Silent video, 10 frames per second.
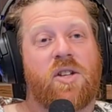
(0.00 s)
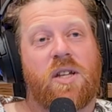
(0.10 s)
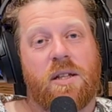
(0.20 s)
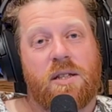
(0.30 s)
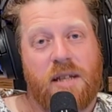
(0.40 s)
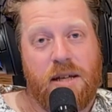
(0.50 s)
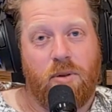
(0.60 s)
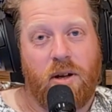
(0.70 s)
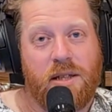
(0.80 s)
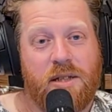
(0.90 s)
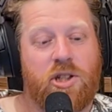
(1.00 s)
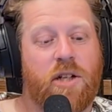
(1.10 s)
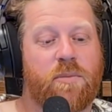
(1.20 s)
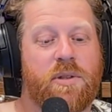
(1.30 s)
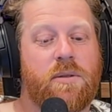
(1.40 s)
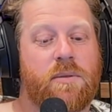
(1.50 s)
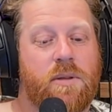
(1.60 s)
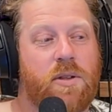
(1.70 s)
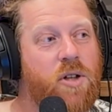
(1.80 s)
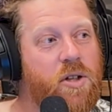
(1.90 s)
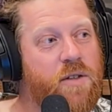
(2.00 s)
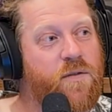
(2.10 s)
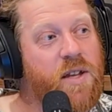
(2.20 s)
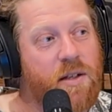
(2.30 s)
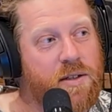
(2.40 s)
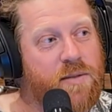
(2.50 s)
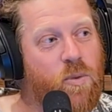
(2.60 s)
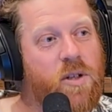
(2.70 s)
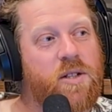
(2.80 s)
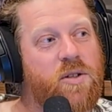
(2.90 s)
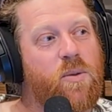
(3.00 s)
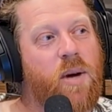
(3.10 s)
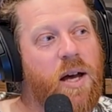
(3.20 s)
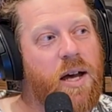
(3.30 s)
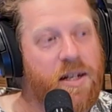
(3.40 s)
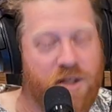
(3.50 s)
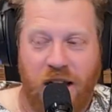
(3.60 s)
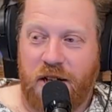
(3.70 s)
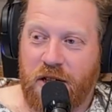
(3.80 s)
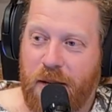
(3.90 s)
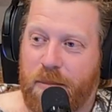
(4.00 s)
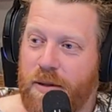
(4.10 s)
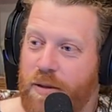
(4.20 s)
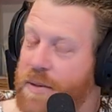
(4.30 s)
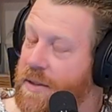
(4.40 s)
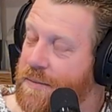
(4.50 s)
So you can see why this gentleman, Joseph Ignace, wanted to change it up a little bit.